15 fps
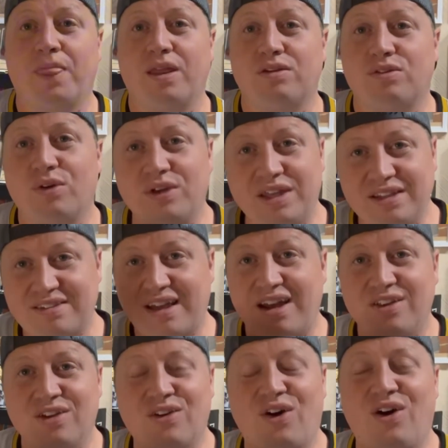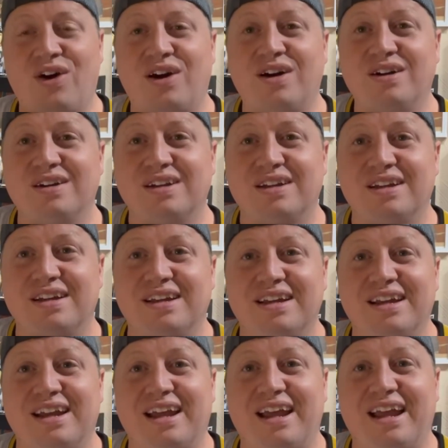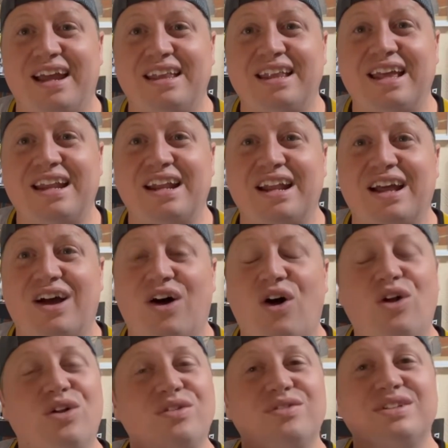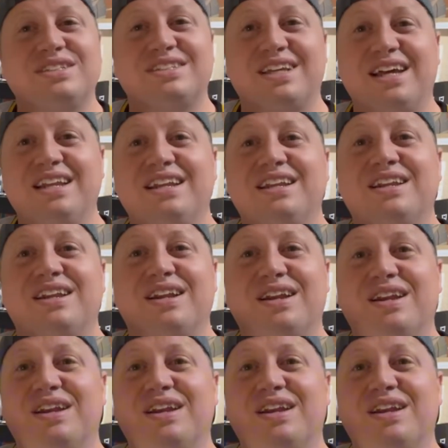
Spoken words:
So he gets out of the car, and then all of a sudden,